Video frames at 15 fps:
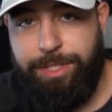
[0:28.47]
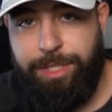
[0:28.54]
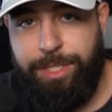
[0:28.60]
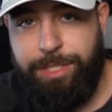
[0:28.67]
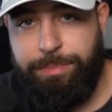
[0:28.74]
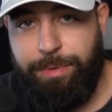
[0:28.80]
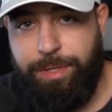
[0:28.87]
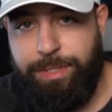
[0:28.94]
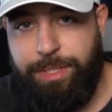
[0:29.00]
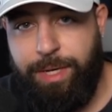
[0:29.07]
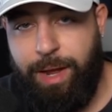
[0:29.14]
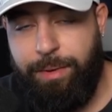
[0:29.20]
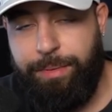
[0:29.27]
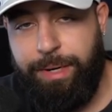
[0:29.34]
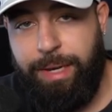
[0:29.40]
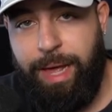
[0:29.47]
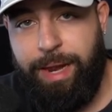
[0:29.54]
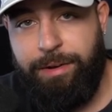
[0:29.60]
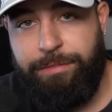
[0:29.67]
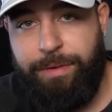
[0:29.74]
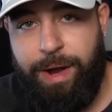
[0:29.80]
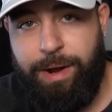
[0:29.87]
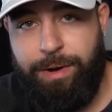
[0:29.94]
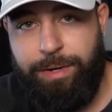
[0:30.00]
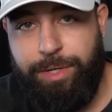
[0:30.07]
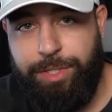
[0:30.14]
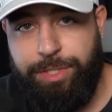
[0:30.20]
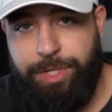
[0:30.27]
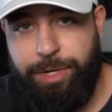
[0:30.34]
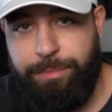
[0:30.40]
in esports and how it would light a fire
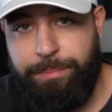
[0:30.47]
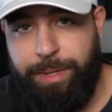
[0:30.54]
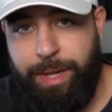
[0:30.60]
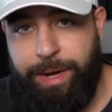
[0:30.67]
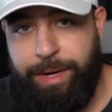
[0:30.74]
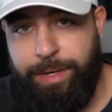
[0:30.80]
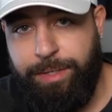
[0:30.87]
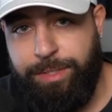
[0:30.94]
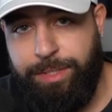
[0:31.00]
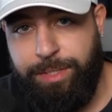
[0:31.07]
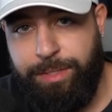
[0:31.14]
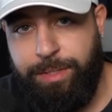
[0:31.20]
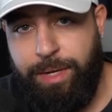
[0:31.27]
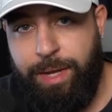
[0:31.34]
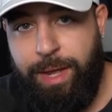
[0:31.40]
under certain players and